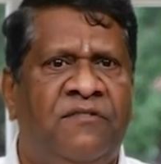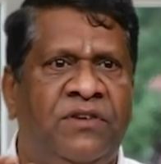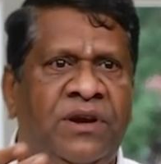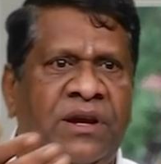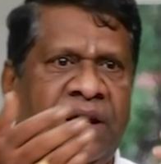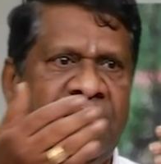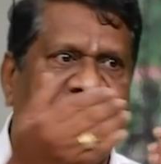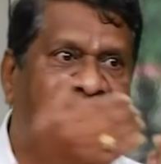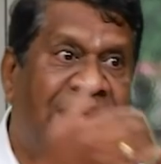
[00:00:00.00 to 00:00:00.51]

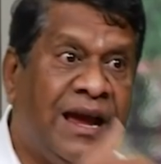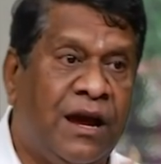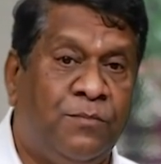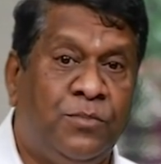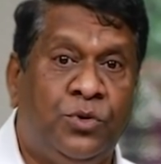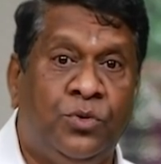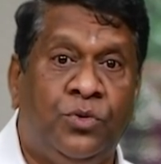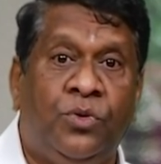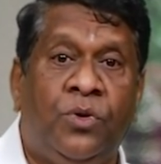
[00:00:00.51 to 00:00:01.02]
We
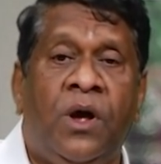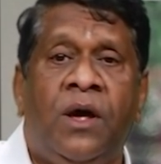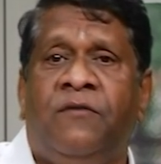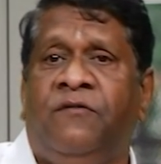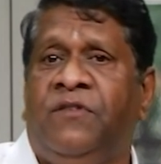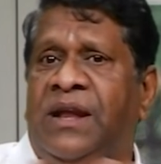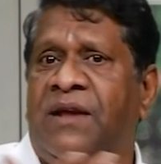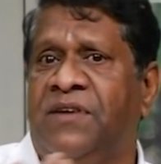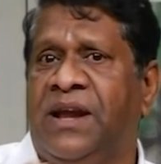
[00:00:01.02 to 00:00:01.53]

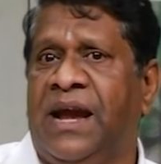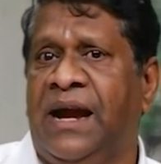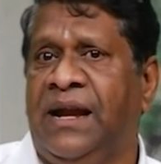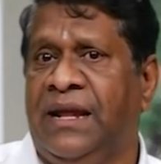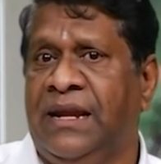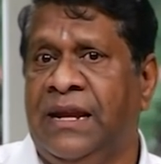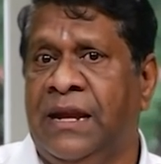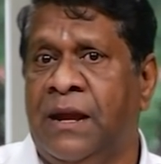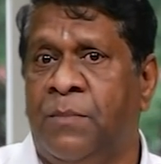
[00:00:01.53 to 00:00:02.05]
never had
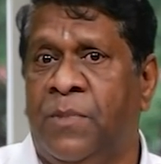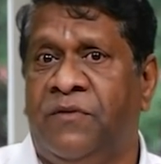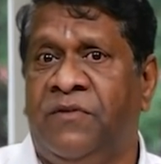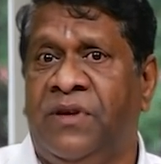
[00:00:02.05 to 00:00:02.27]
any number.